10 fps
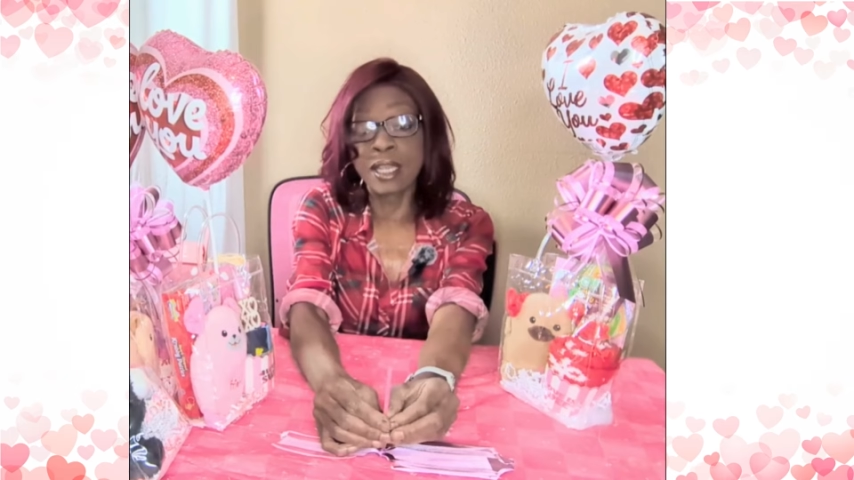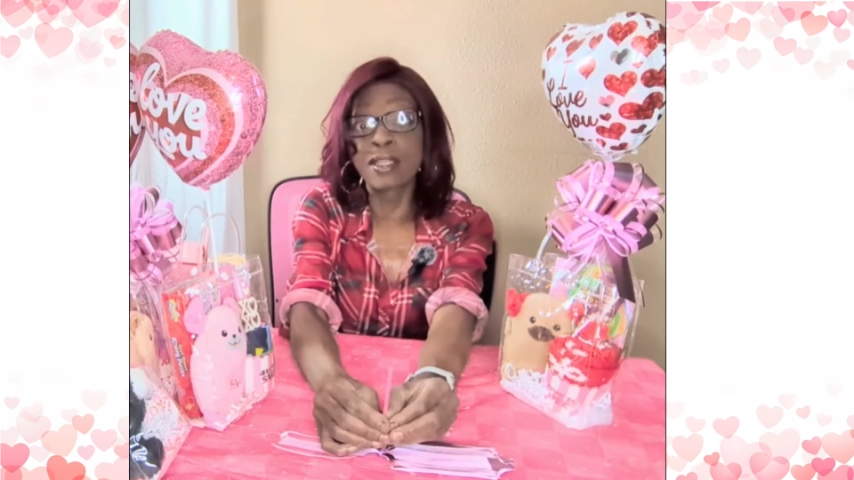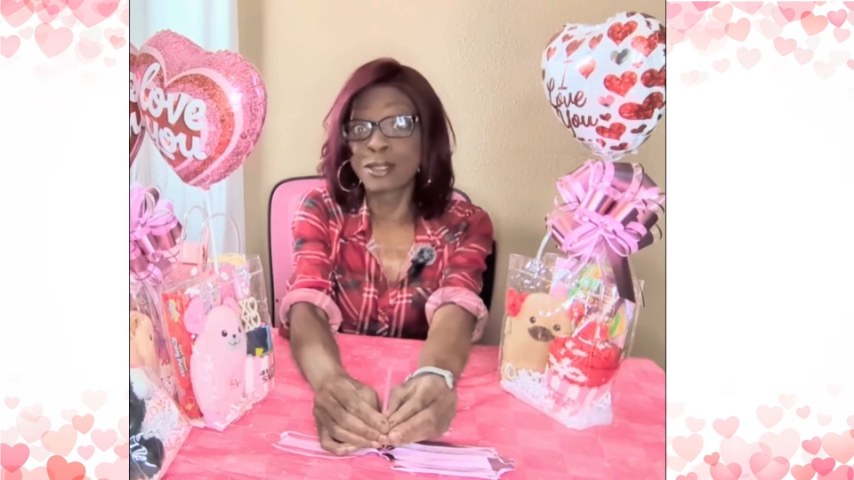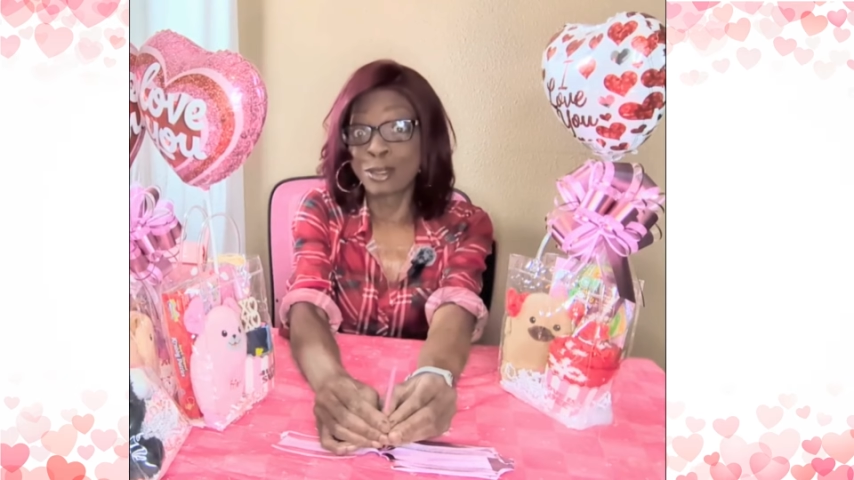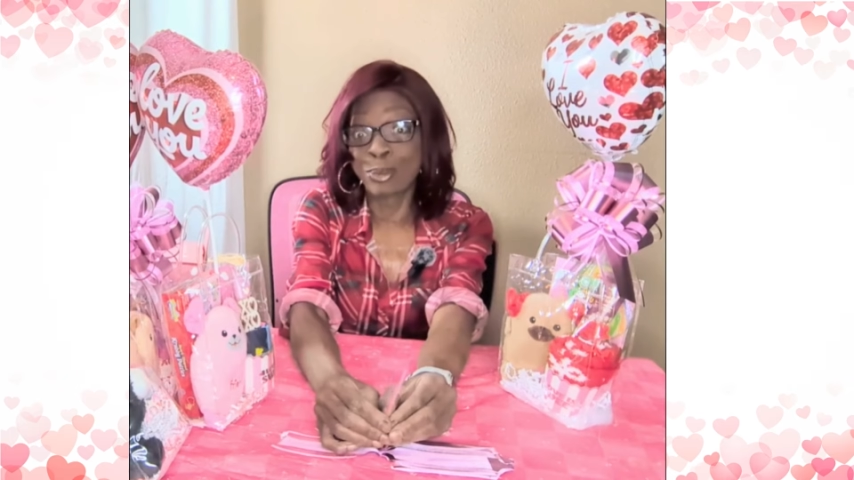you
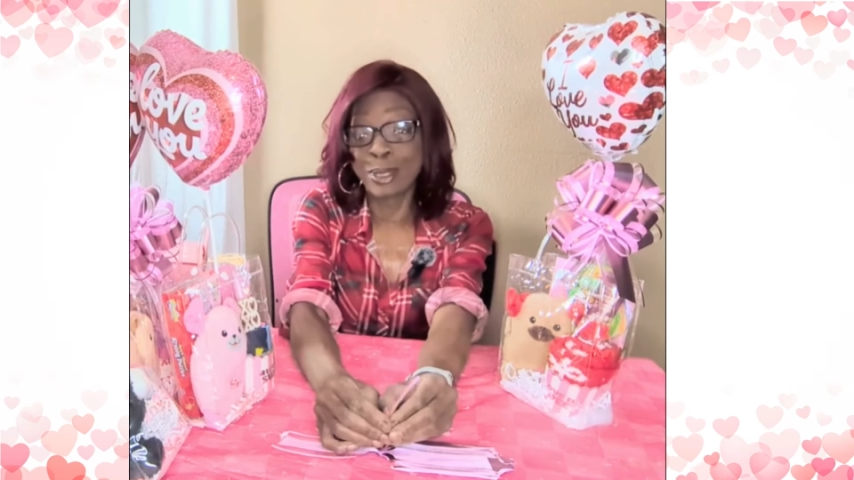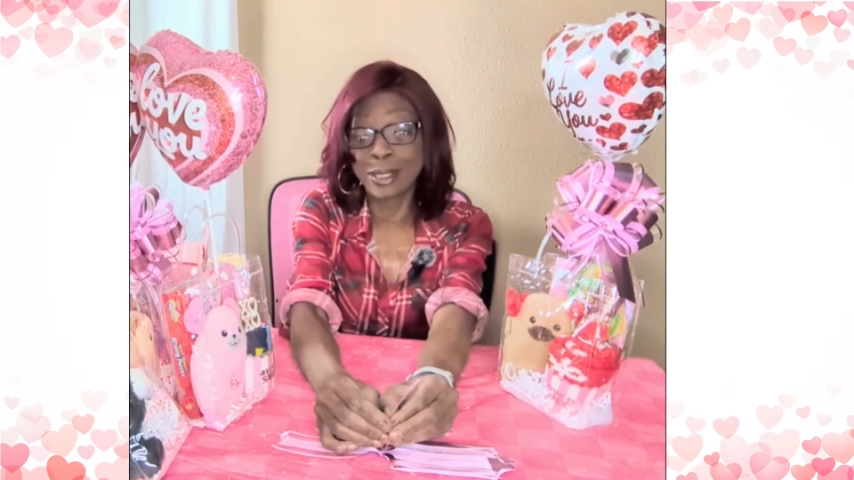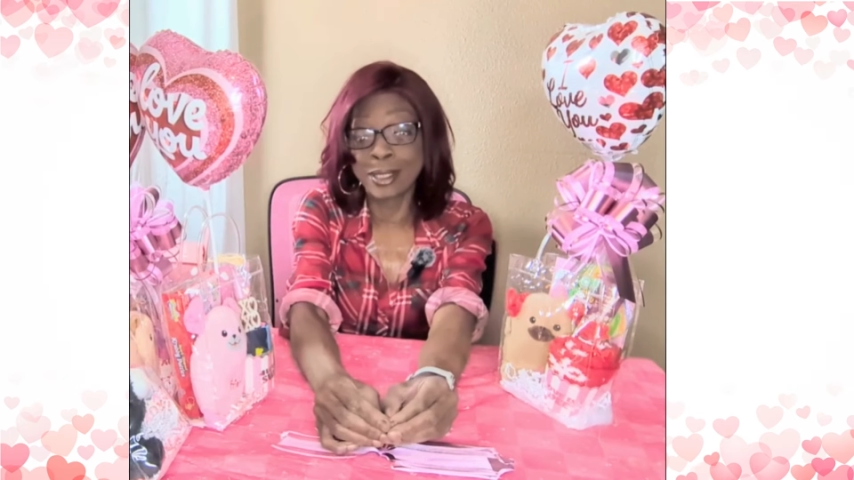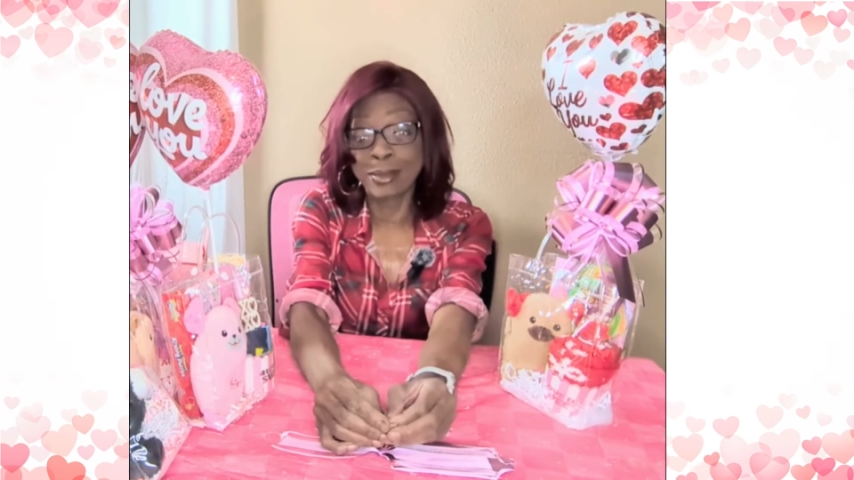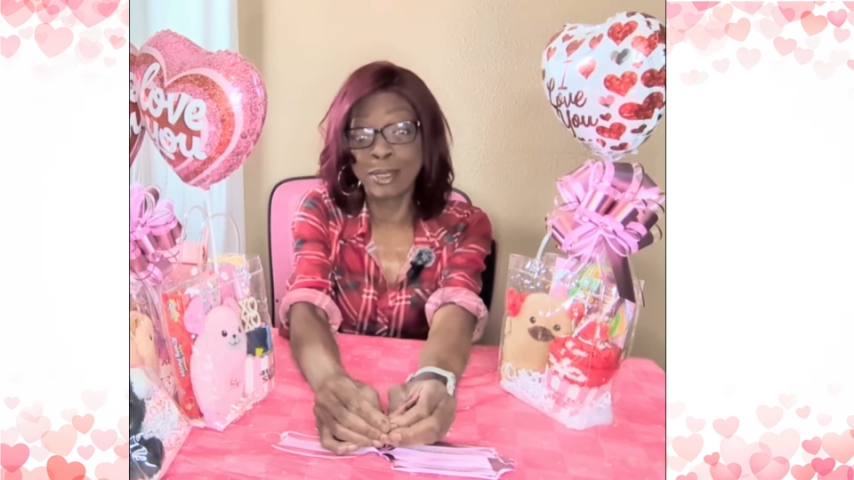can't tell
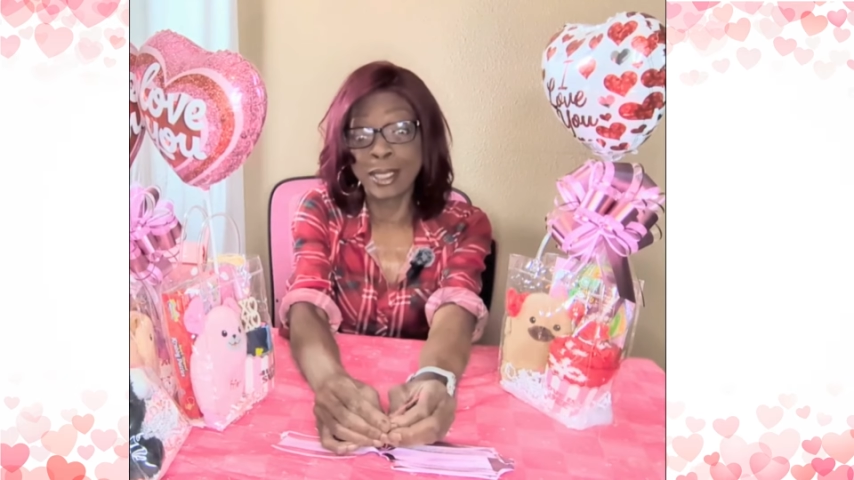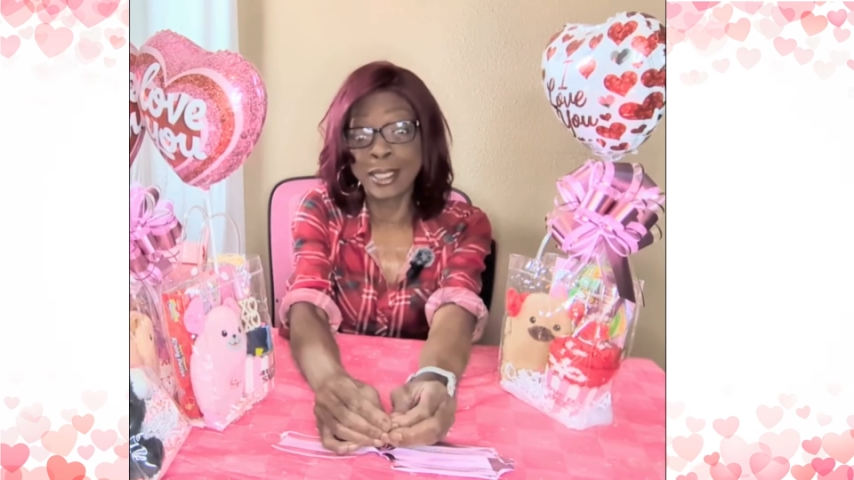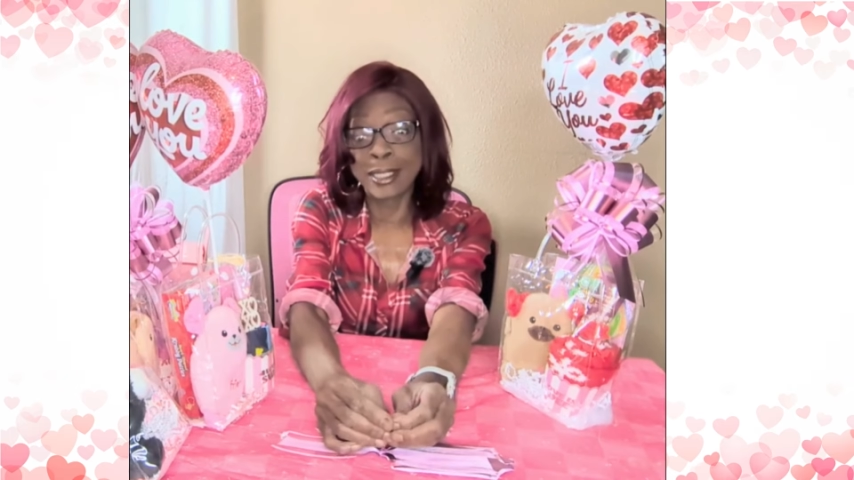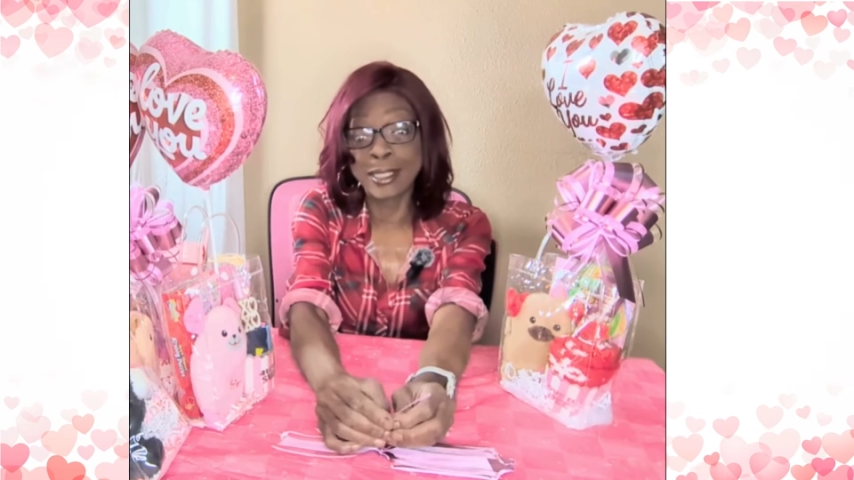it's two pieces